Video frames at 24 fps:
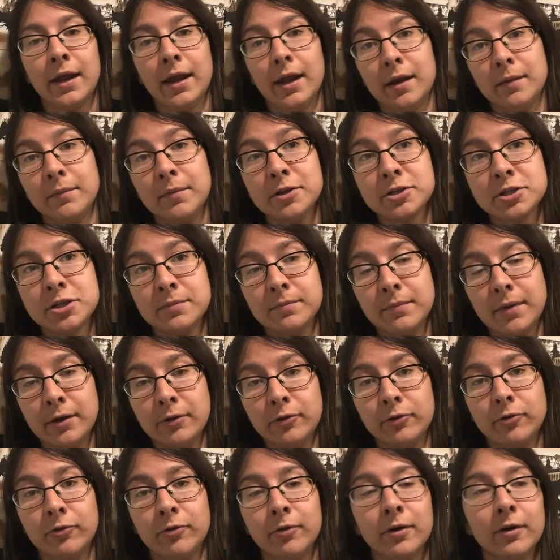Animation
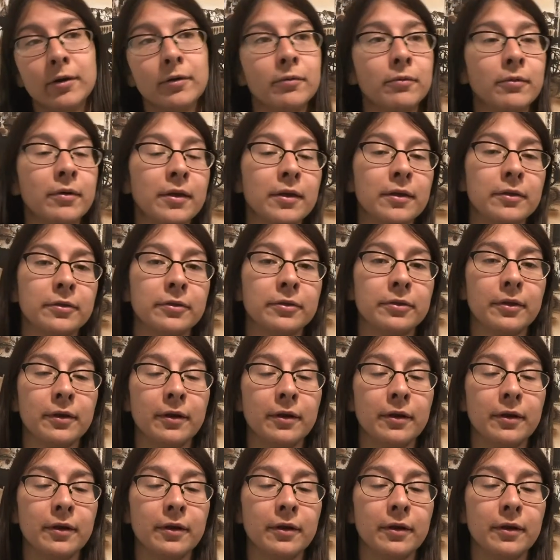Mentor with